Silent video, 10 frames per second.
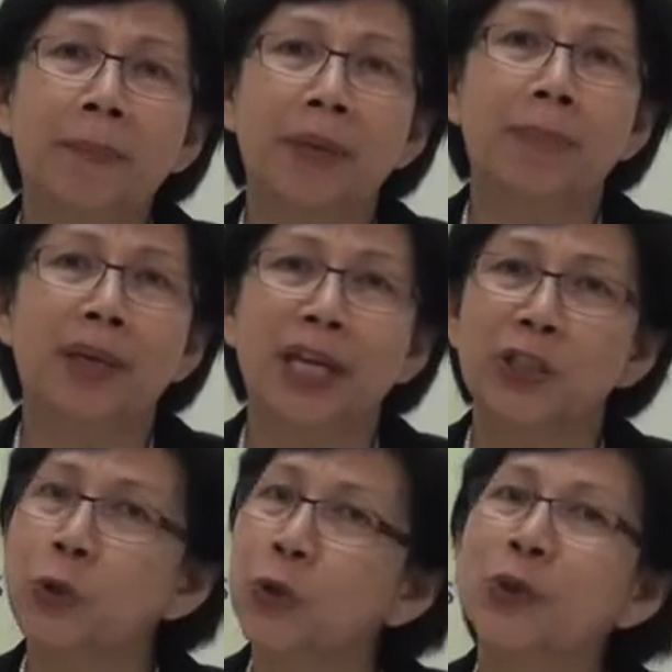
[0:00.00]
people
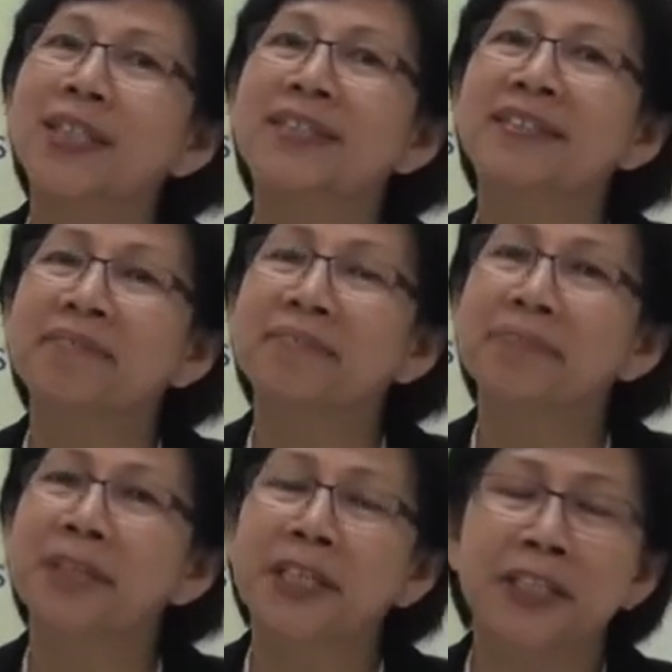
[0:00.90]
get stroke,
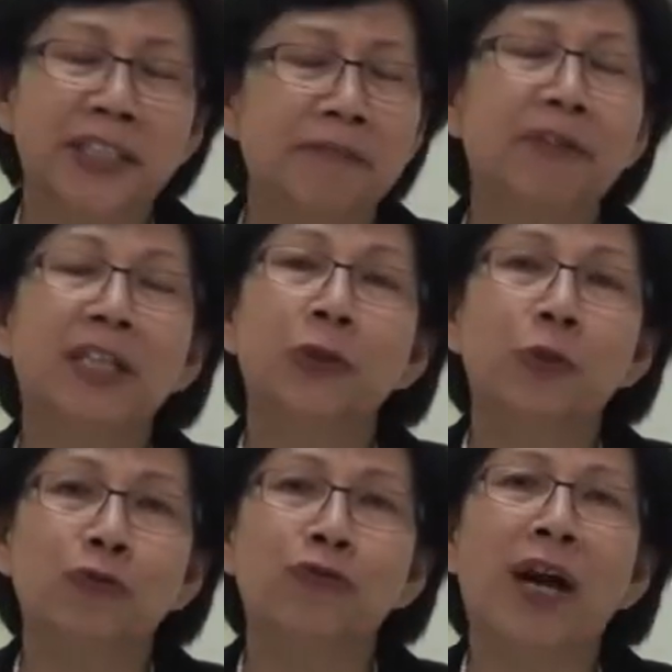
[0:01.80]
it's difficult
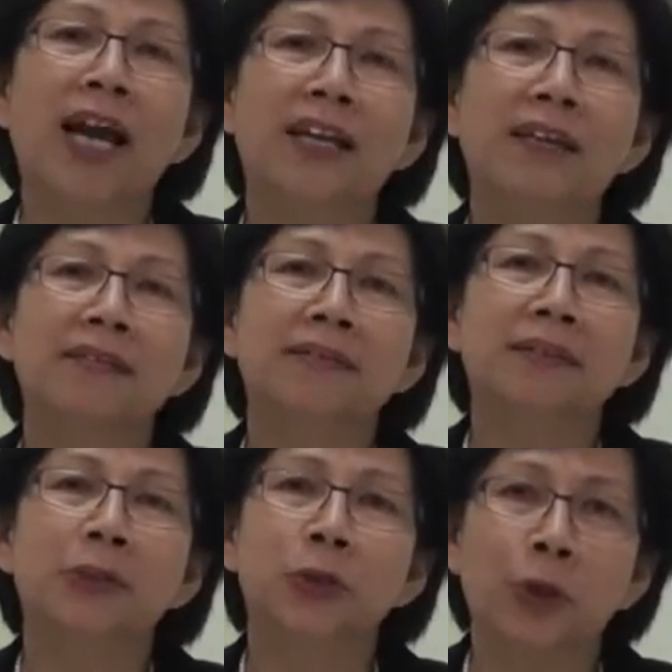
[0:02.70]
to find
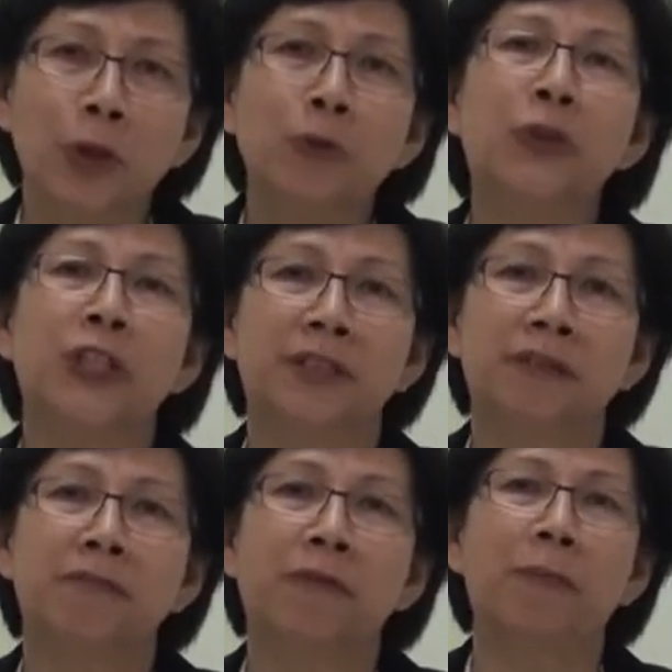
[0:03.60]
solution
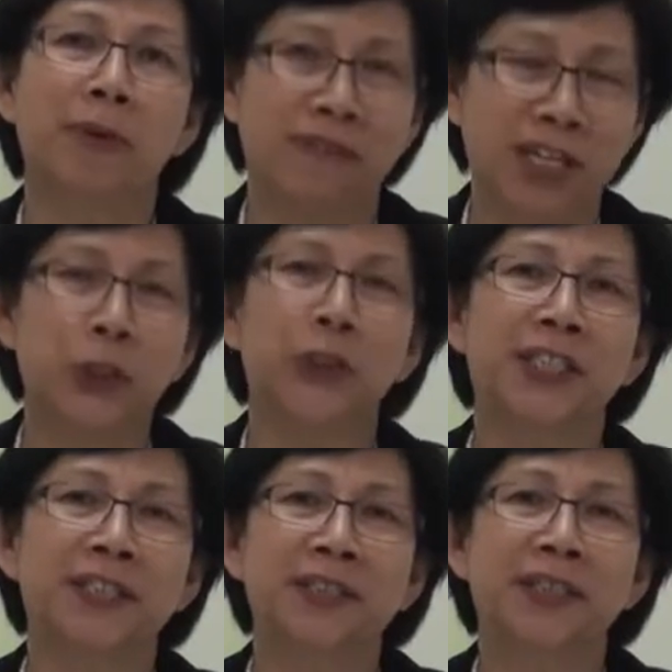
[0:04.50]
for
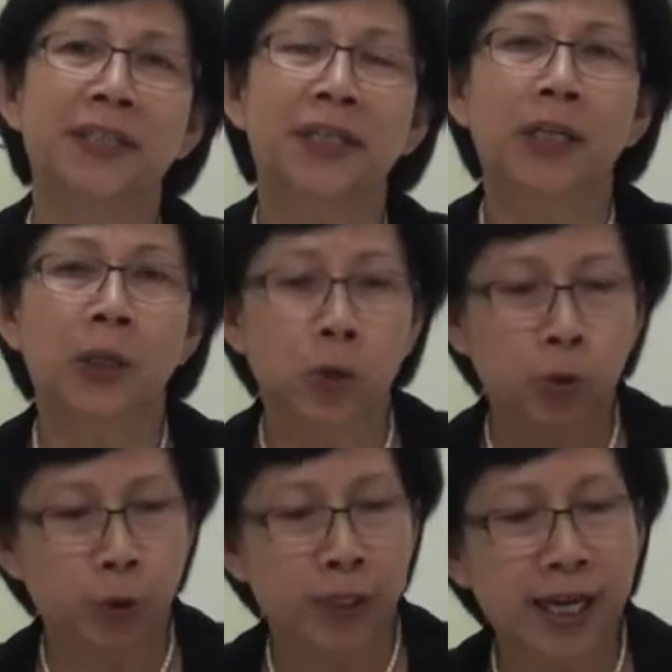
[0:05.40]
prevention.
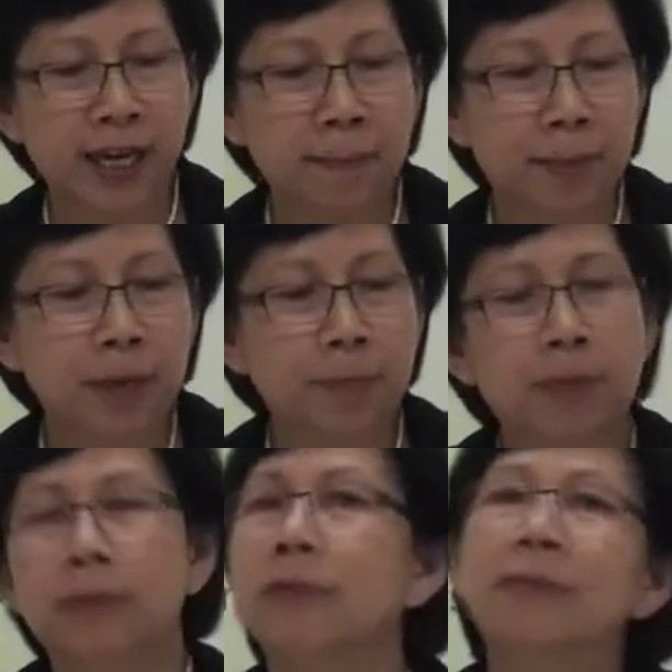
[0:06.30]
Today,
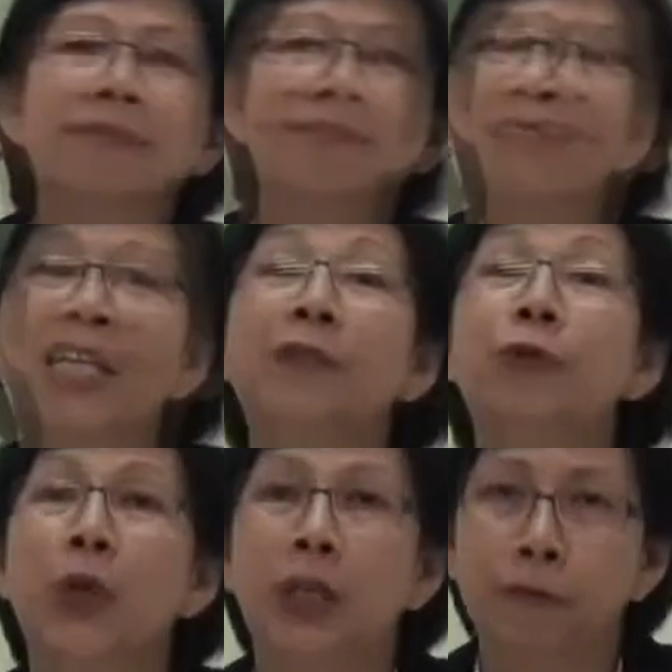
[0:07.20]
people love
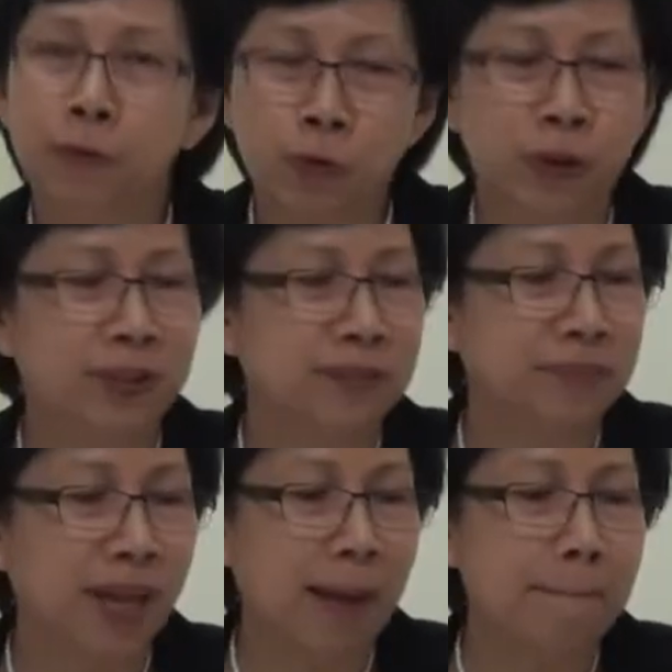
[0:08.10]
to eat food,
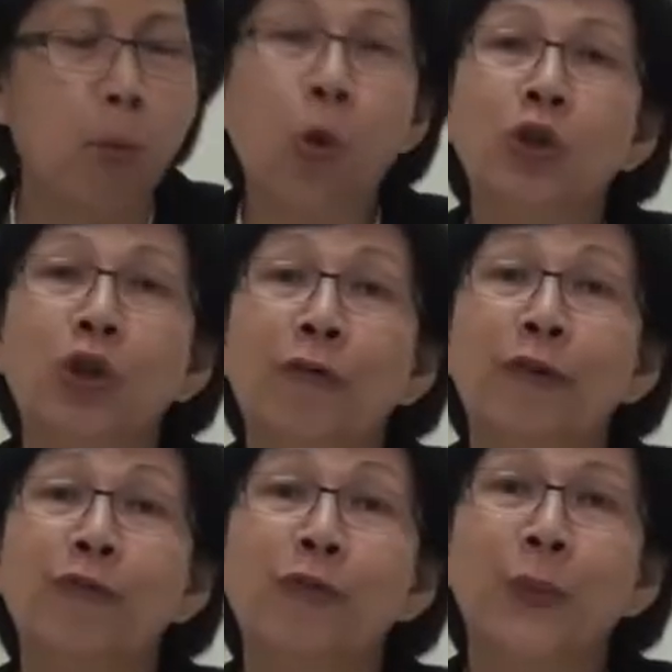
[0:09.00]
and most of
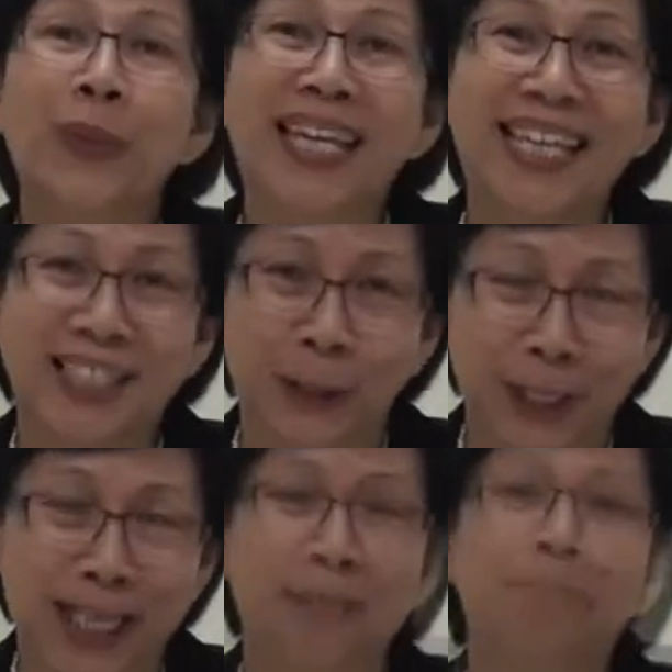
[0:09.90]
the food we eat
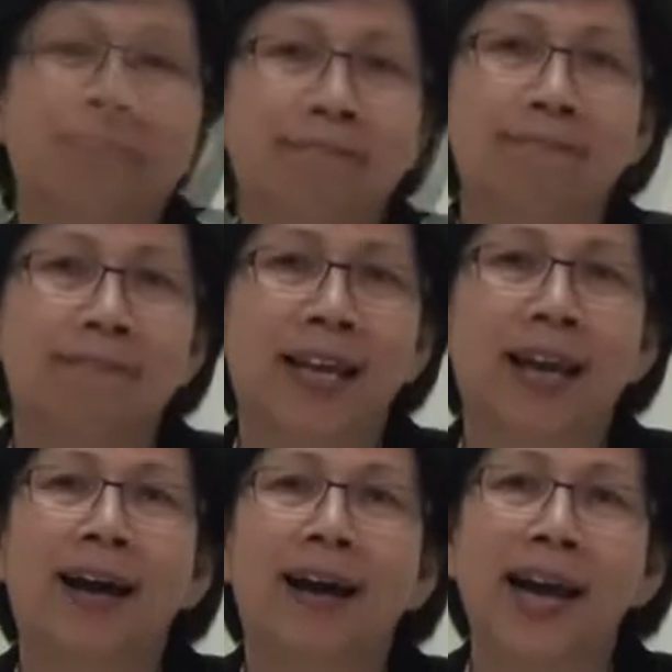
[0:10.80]
today,
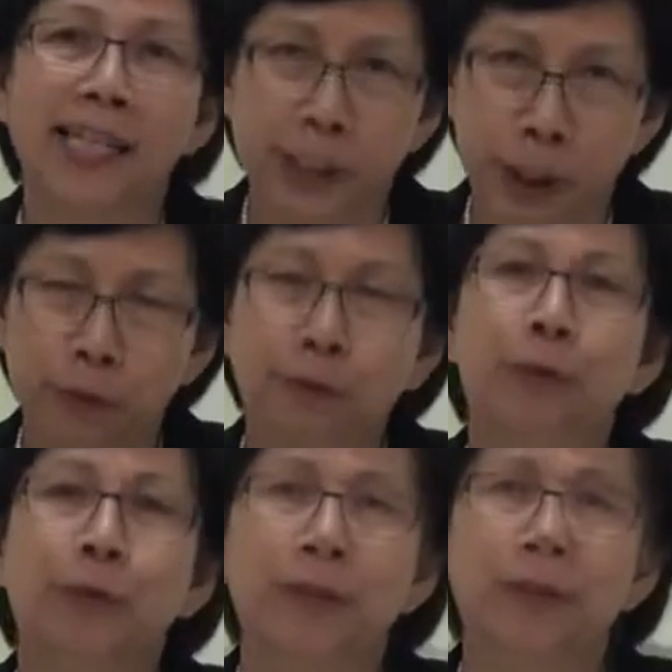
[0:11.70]
they are acidic
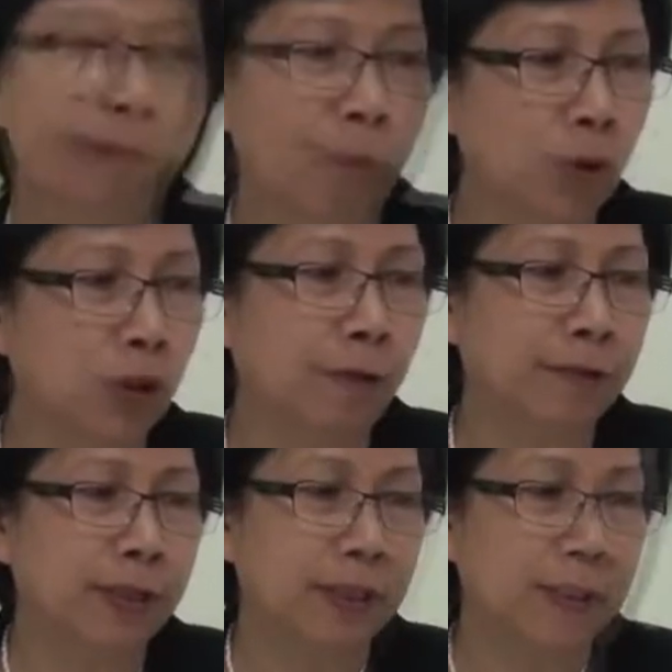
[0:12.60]
food. Most
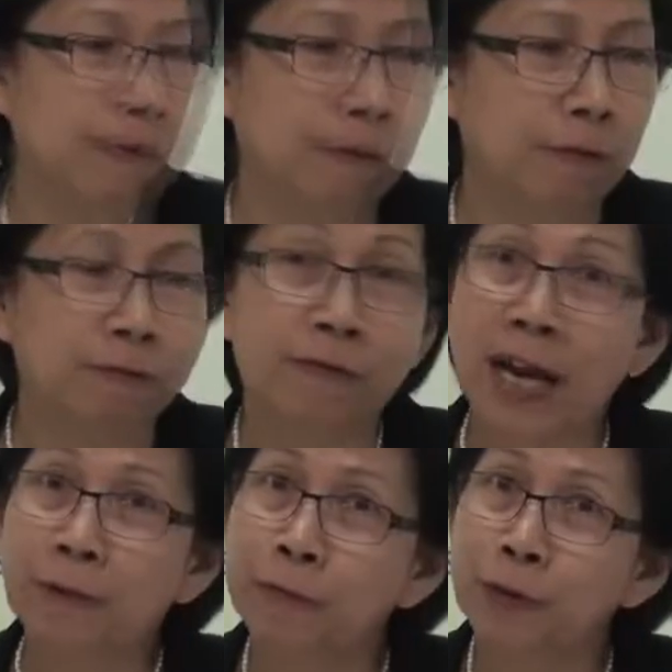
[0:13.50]
of the
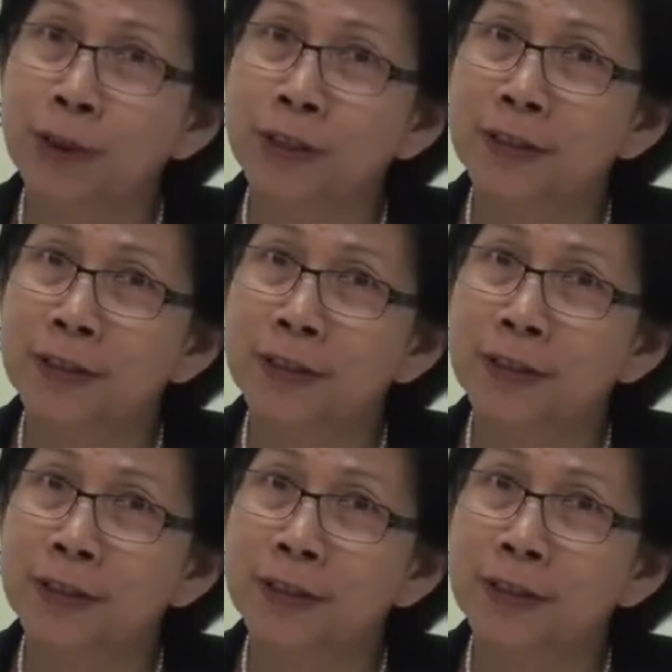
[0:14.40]
fried food,